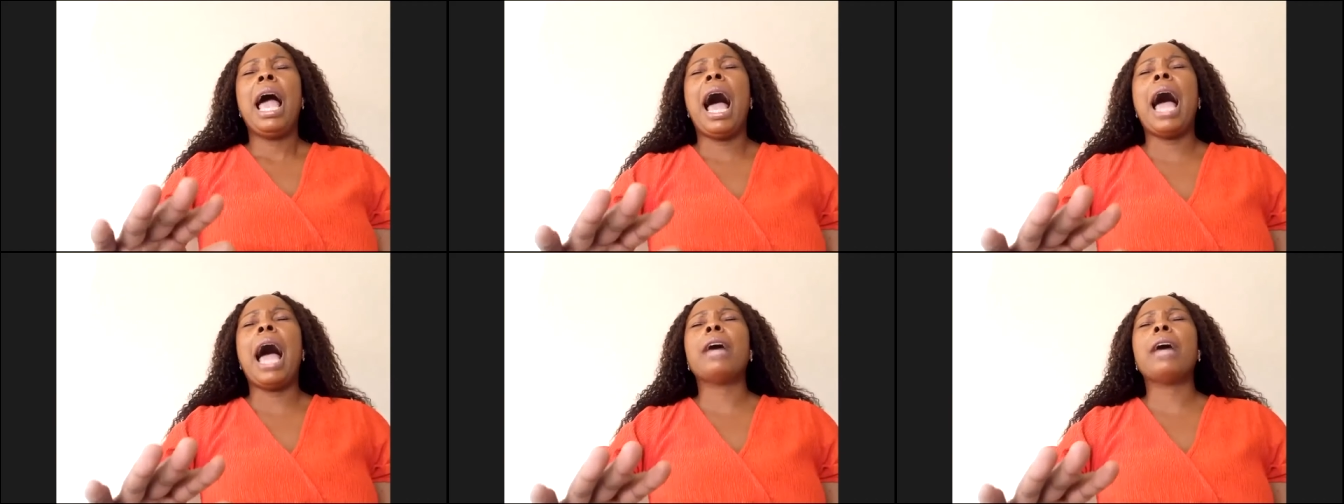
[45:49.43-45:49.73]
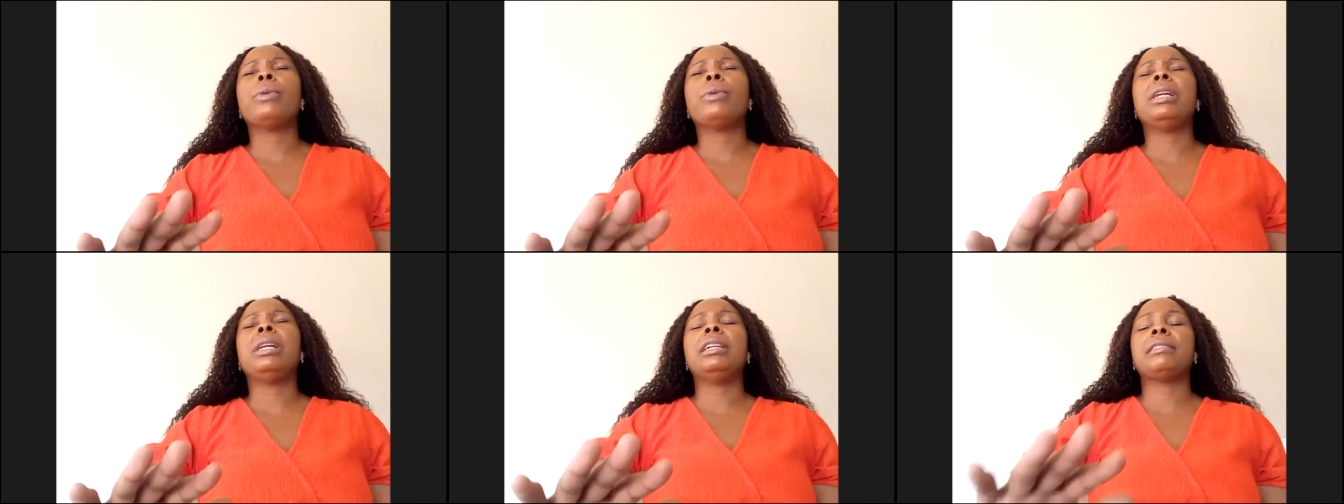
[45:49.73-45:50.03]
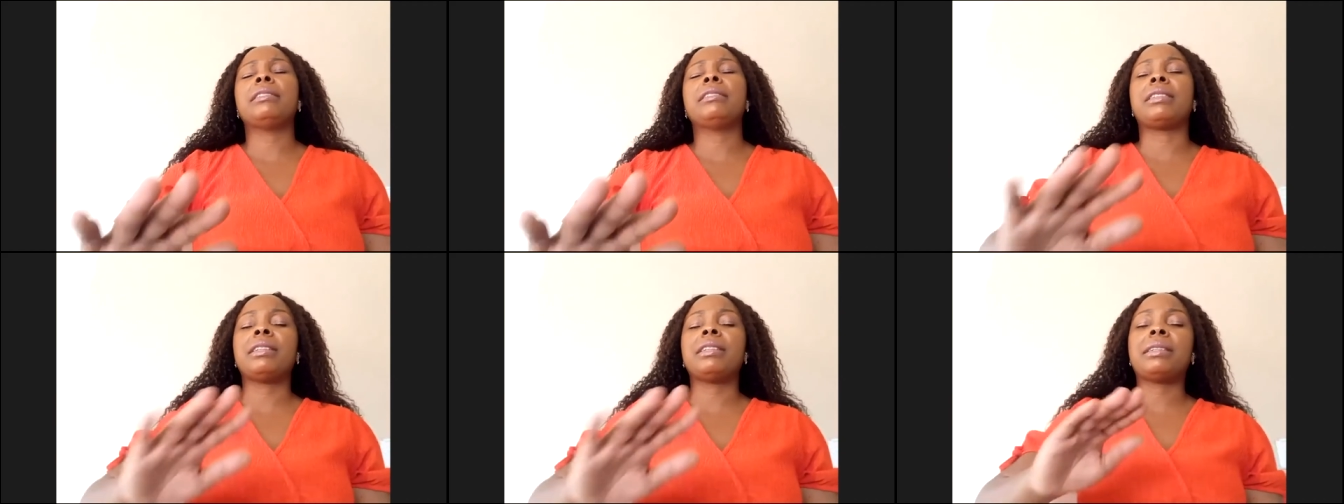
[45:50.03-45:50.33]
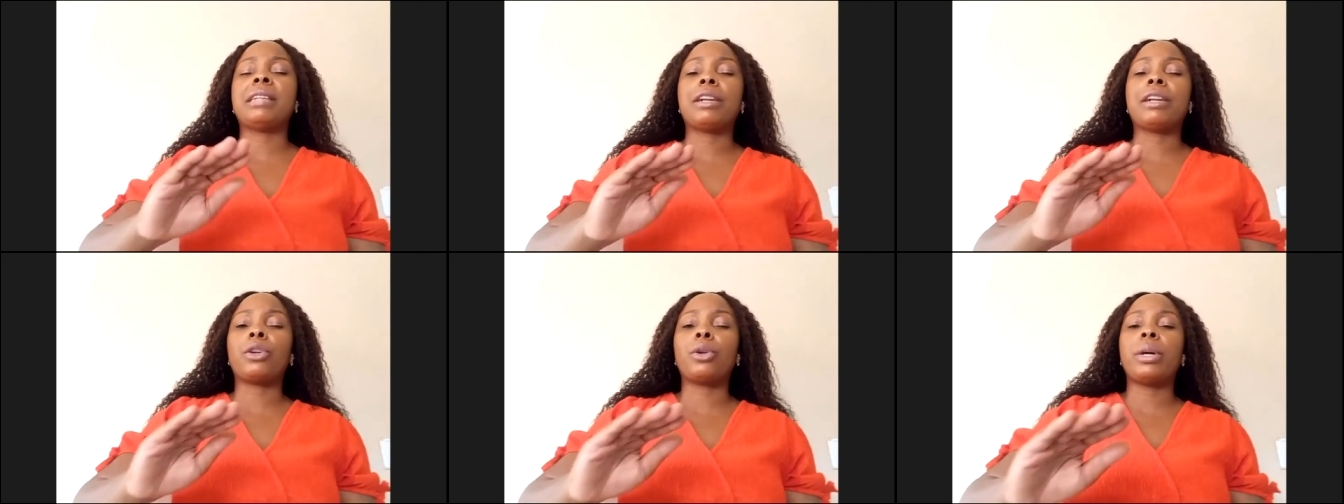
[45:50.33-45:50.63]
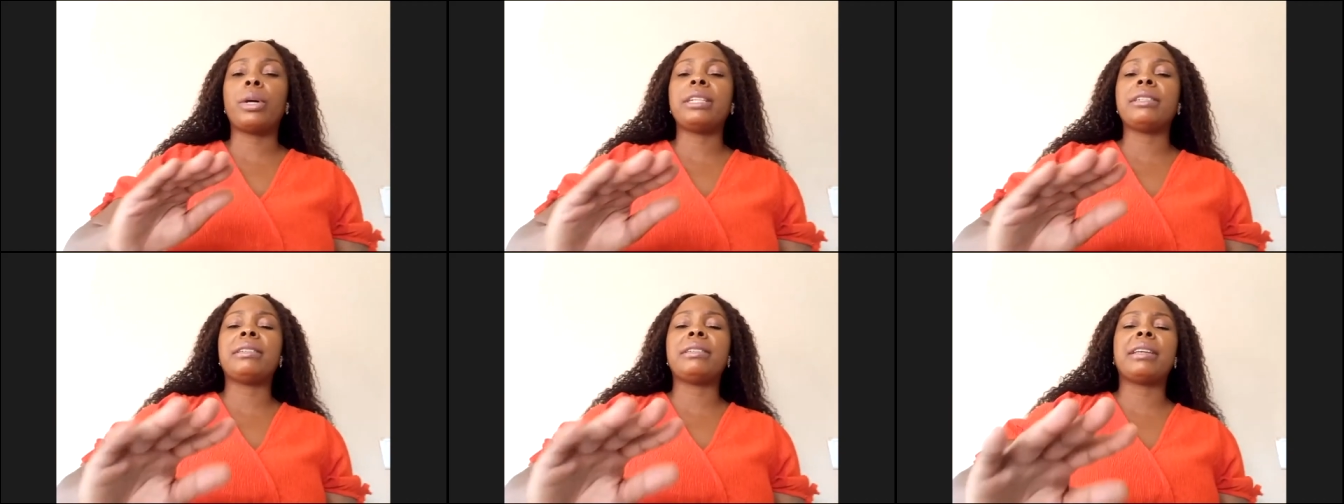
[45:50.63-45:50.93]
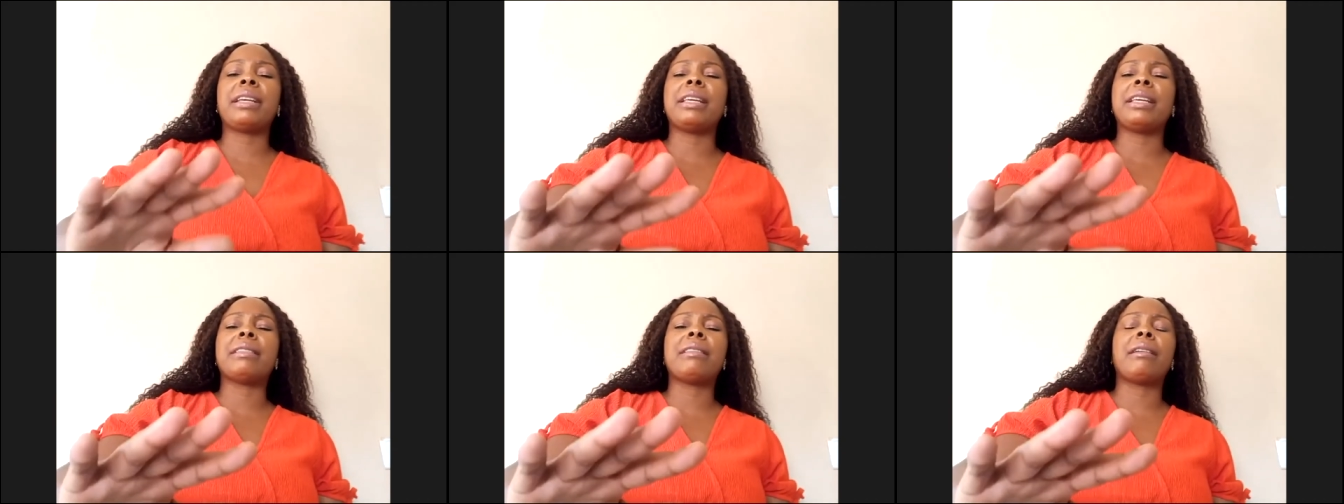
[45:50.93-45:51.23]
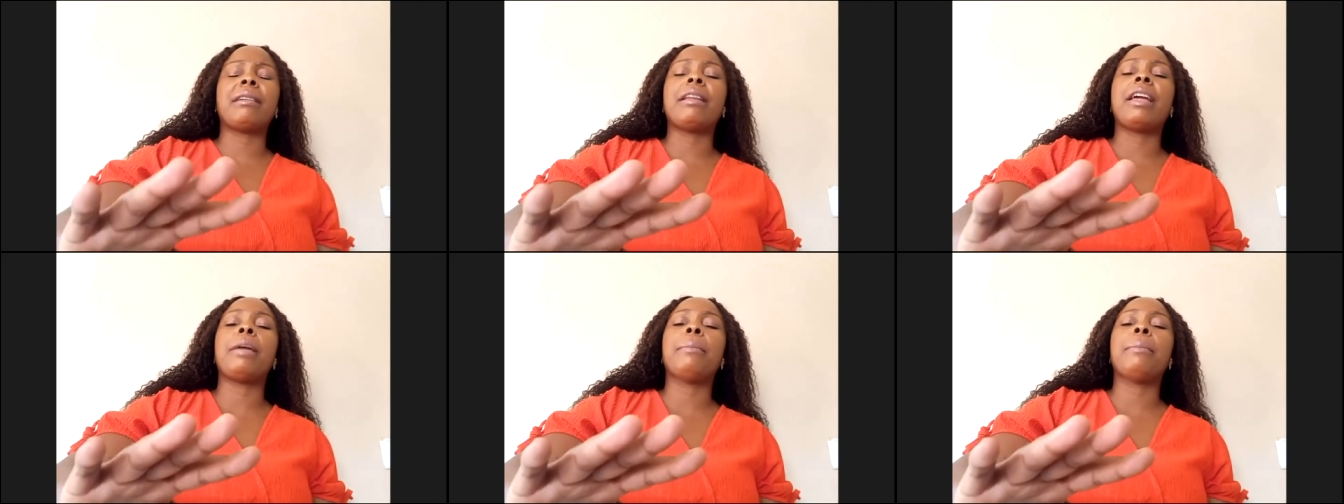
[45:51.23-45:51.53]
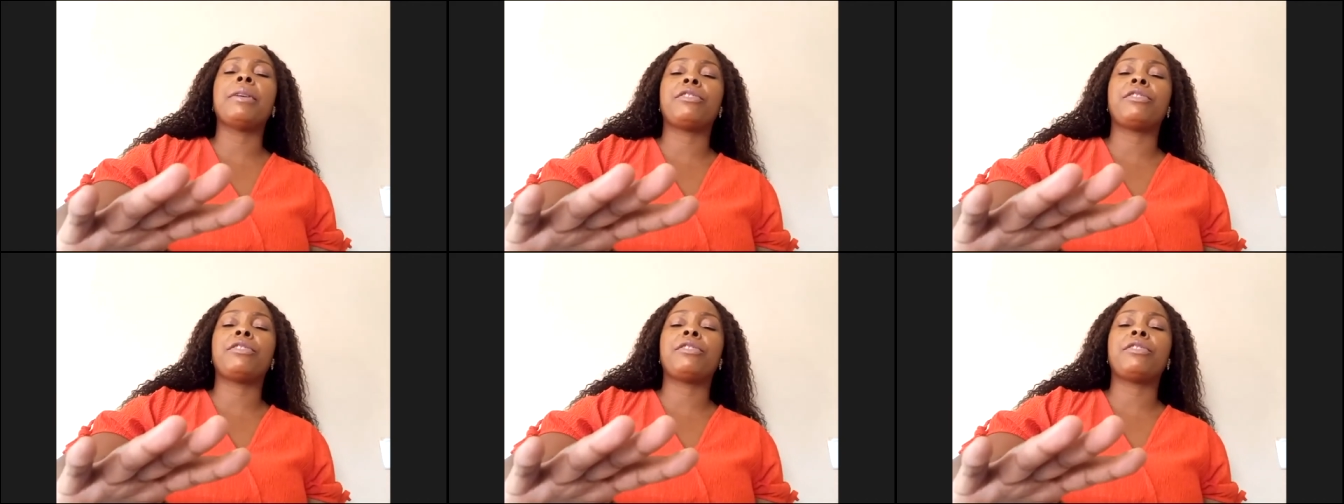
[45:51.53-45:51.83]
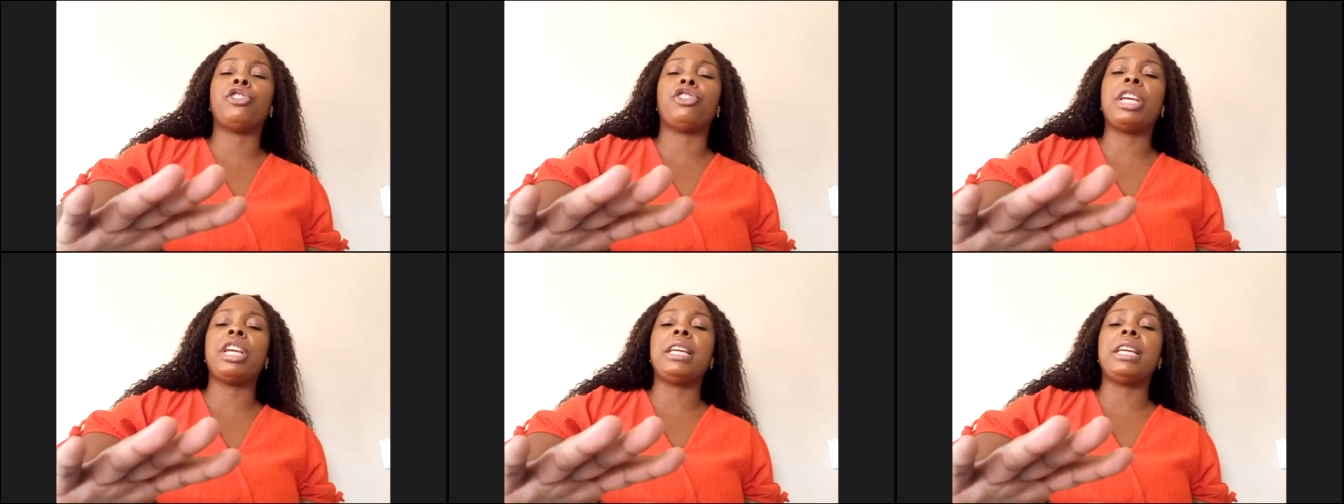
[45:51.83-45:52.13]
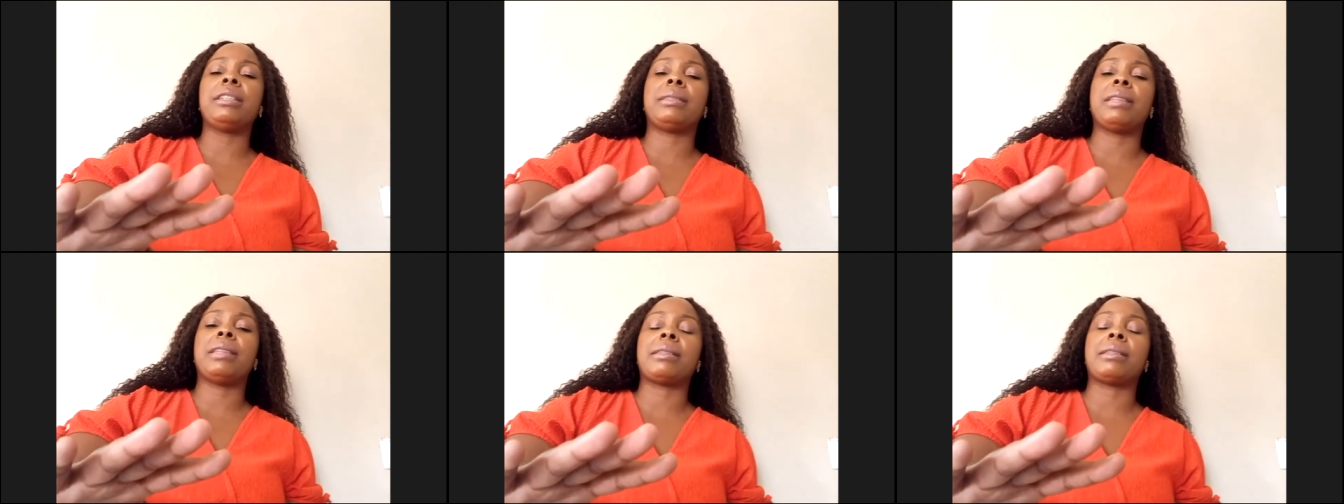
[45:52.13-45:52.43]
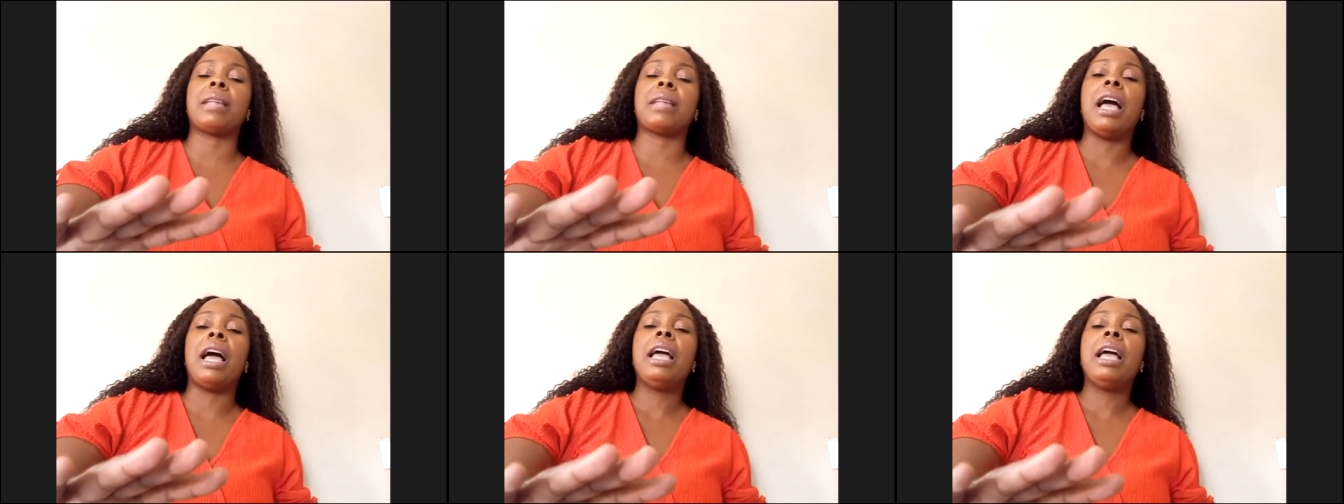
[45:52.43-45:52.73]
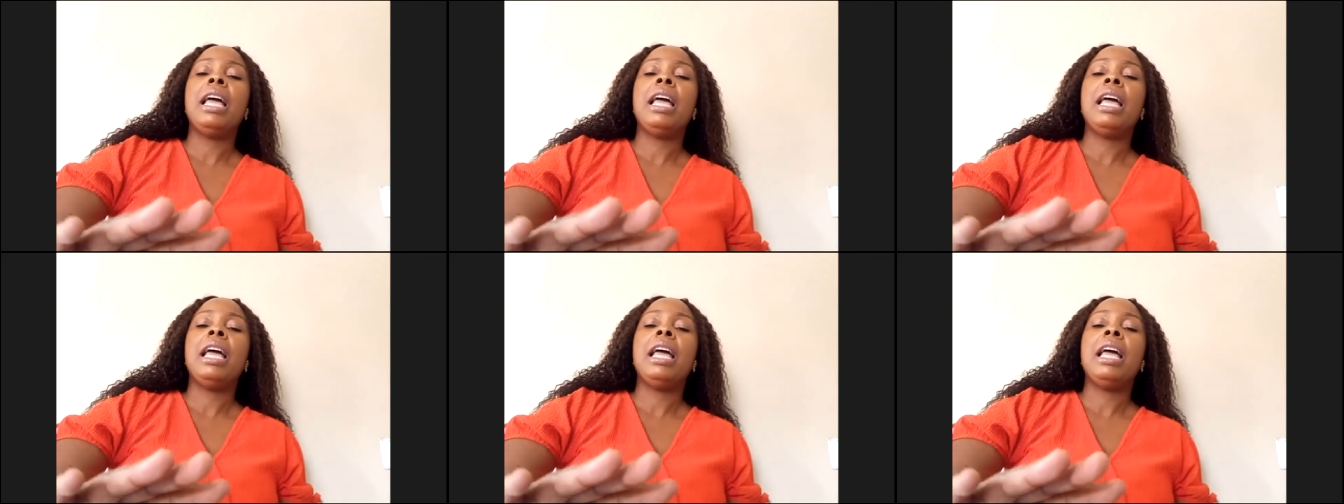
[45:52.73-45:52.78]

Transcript: I release this anointing in the name of Jesus.